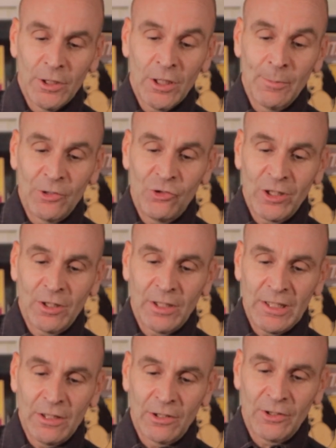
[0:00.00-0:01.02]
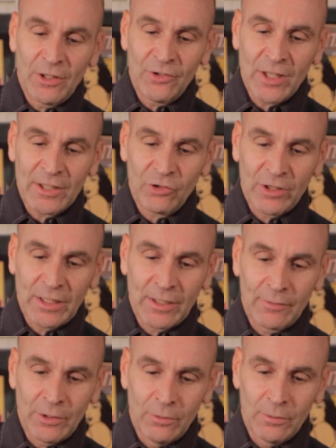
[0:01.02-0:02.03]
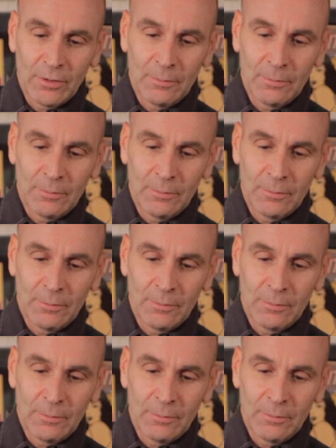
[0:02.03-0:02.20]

Now my jigger here does actually have little